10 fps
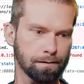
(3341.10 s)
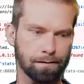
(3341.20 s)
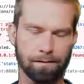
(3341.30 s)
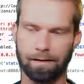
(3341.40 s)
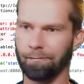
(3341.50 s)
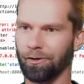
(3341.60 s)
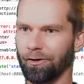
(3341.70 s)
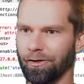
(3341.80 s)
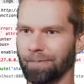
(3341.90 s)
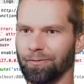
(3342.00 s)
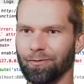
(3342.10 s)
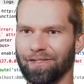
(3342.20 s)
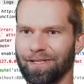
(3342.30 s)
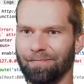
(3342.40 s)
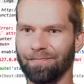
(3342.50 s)
I'm good. I'm doing
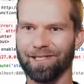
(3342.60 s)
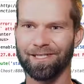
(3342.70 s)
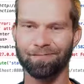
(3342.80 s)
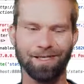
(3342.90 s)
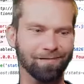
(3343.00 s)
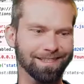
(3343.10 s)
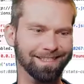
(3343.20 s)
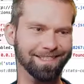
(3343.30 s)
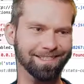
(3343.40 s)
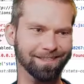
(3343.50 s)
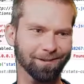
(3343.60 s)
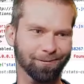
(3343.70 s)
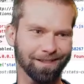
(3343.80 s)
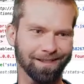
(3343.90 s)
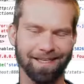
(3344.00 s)
some evening chill
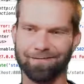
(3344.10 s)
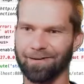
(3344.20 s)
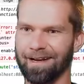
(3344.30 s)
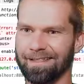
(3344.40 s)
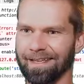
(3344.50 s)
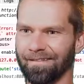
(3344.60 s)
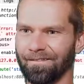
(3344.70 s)
coding. Thanks for asking.